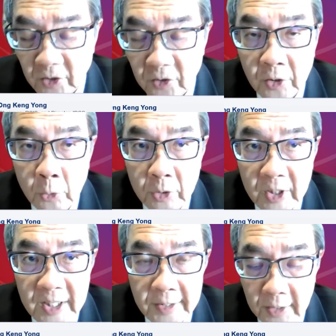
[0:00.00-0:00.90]

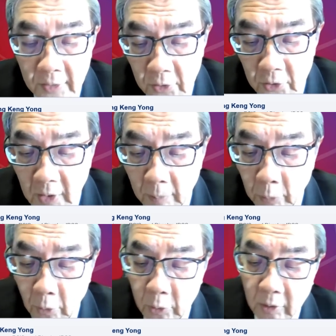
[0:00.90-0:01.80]
SUTD,
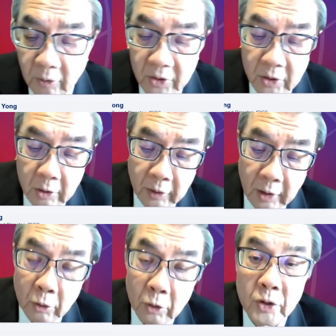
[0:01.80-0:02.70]
Singapore University of
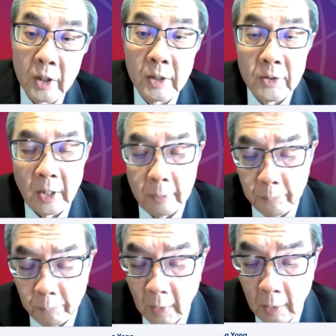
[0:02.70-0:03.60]
Technology and Design.
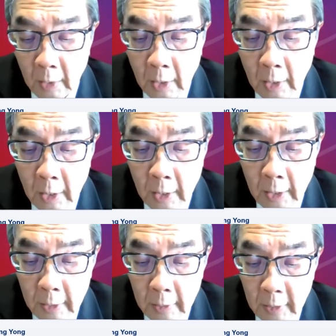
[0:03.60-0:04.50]

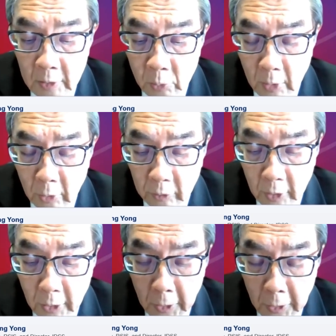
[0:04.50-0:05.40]
It's one of
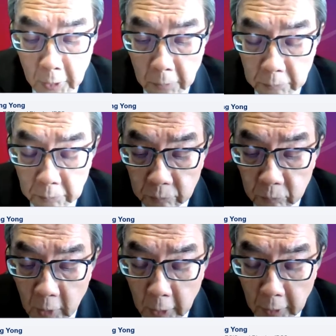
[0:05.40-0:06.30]
the
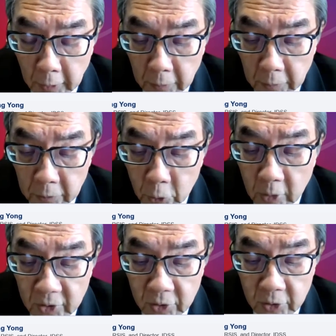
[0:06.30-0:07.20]
uh,
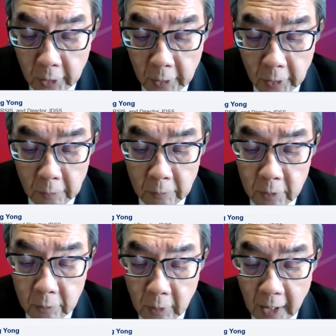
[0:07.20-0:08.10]
newest uh,
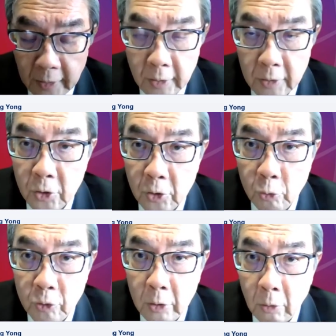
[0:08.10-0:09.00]
higher
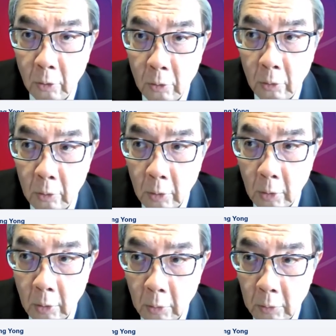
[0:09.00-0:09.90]
institution,
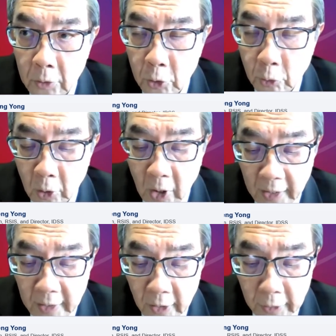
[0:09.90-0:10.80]
uh, institution of
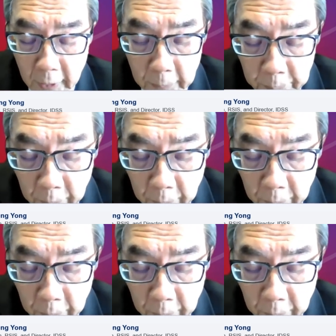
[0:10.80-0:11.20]
higher learning.